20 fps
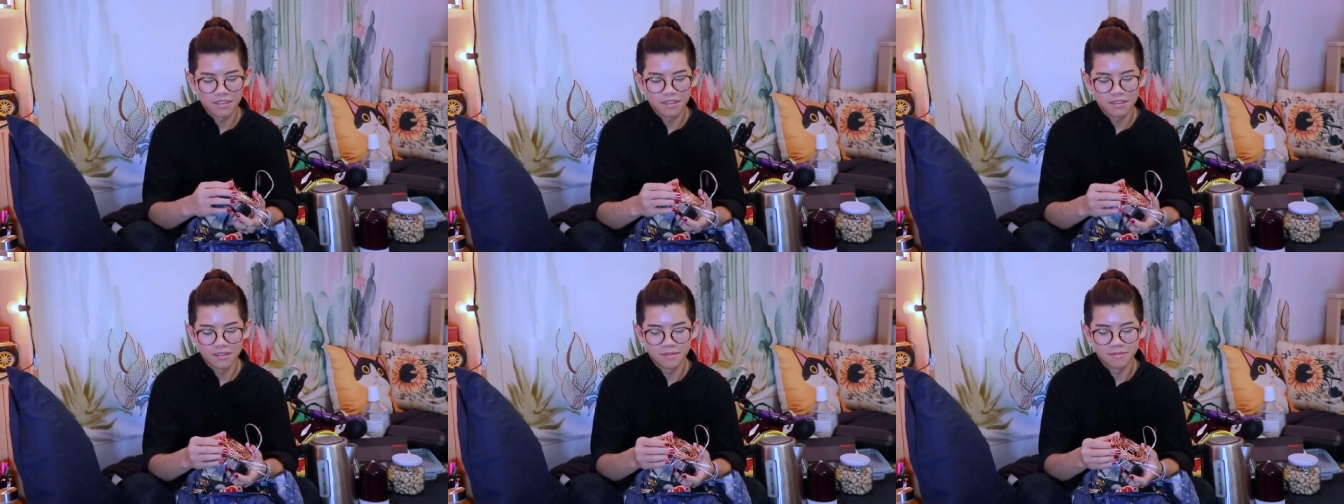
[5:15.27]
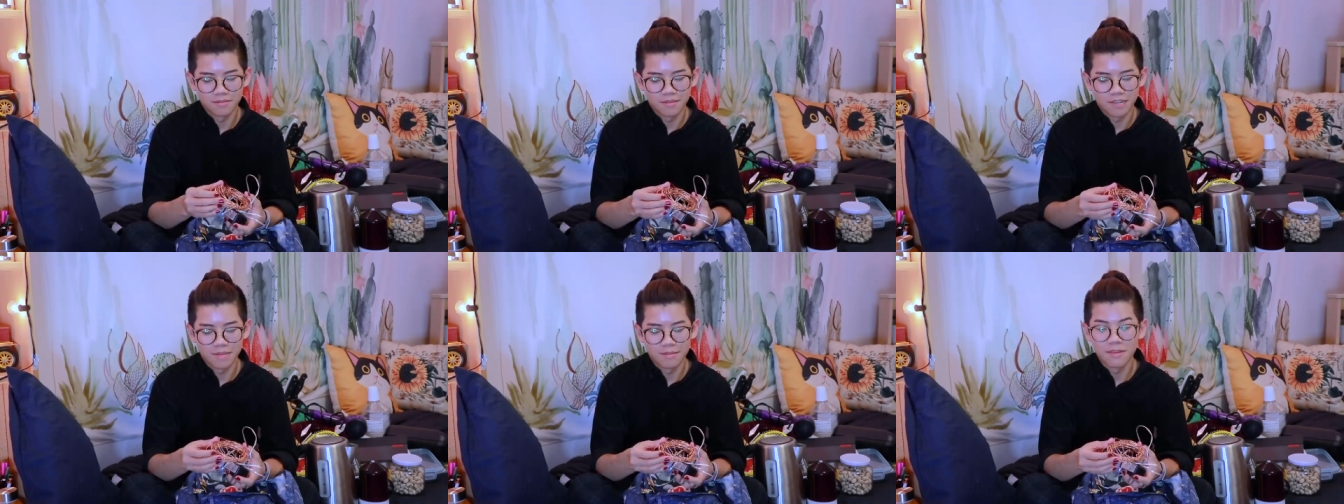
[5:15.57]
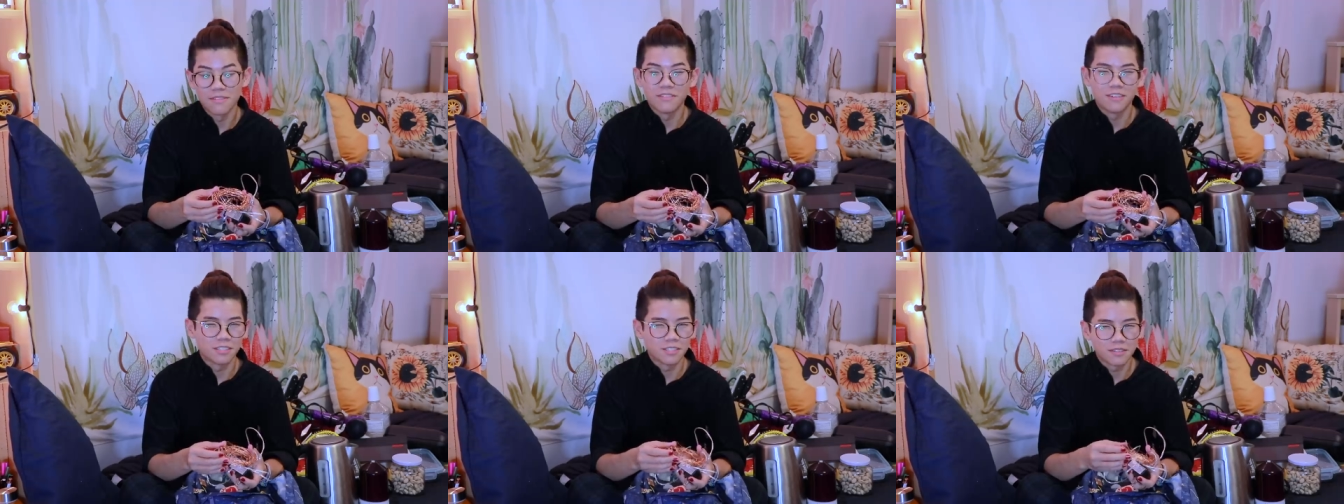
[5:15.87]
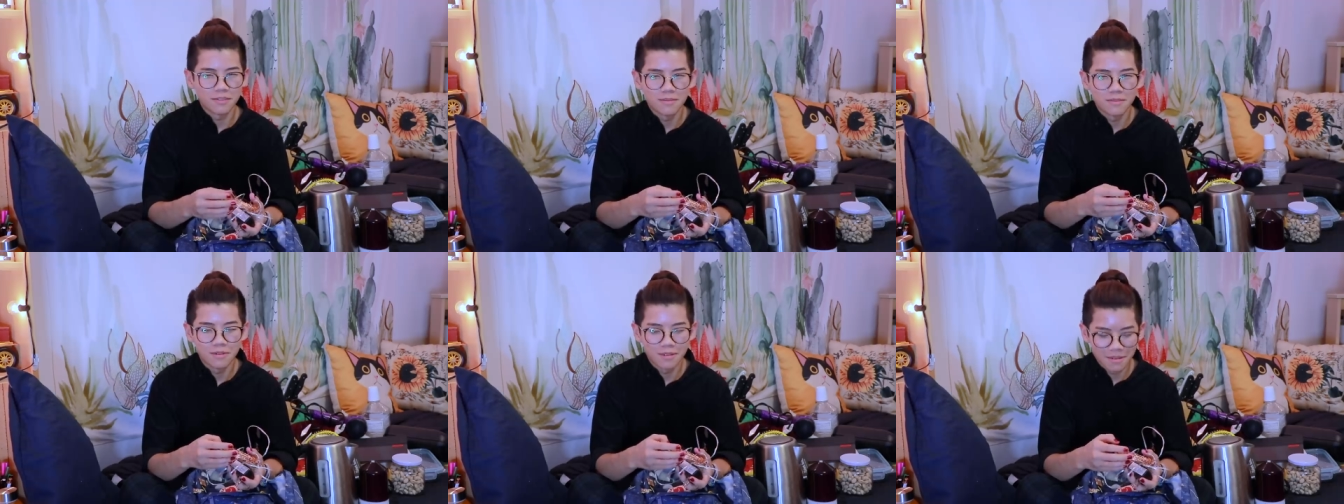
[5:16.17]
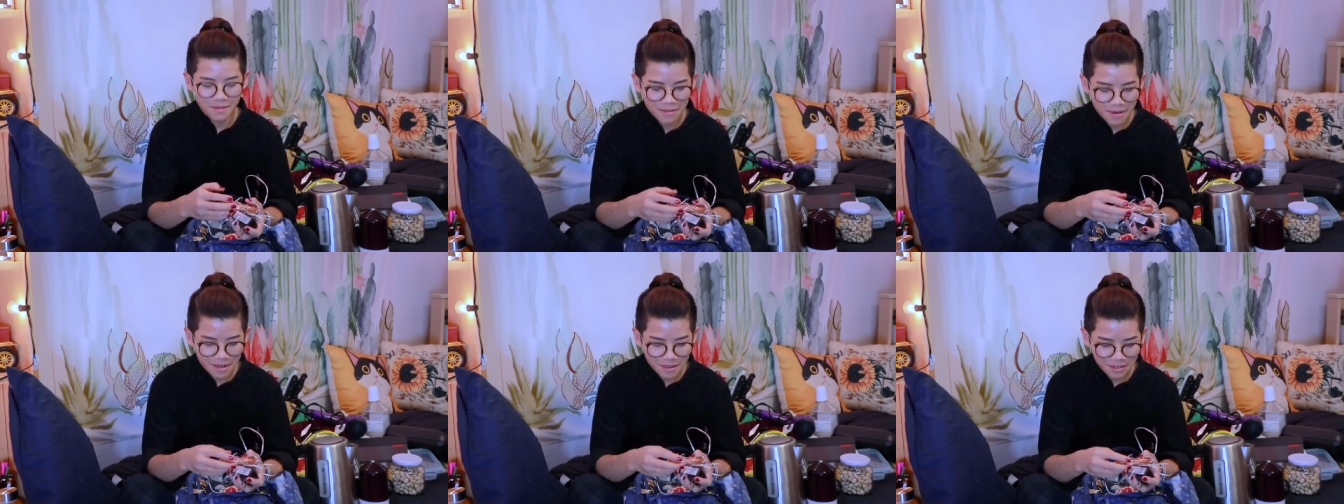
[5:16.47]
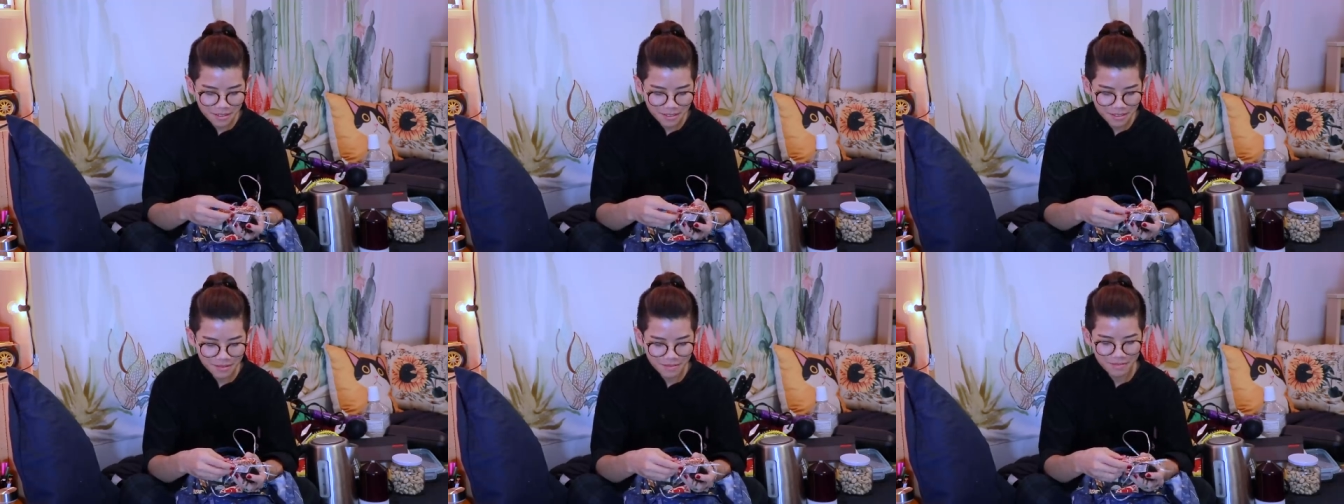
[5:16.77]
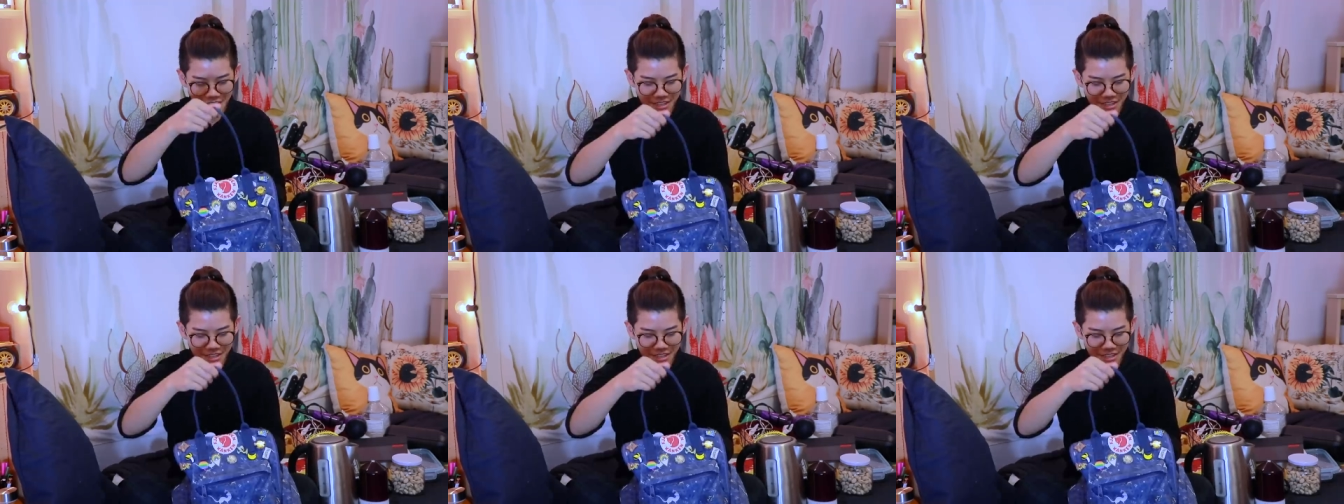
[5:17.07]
I'm a VSCO boy, apparently.